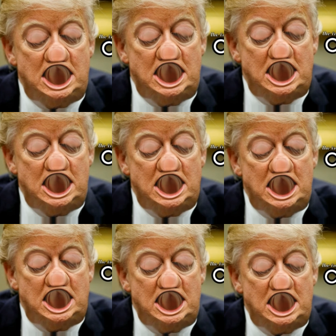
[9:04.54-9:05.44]

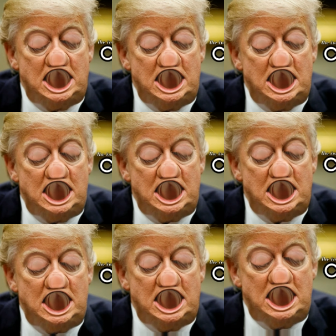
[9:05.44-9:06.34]

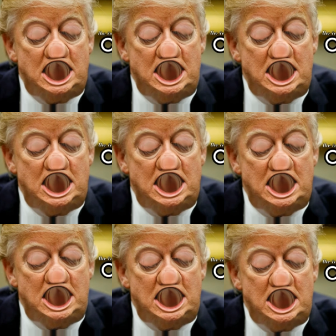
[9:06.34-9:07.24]

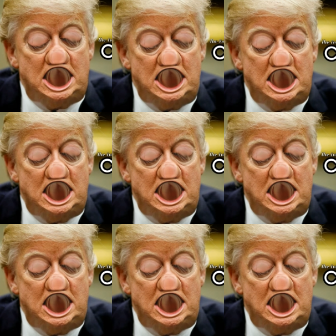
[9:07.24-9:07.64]
Nothing is said.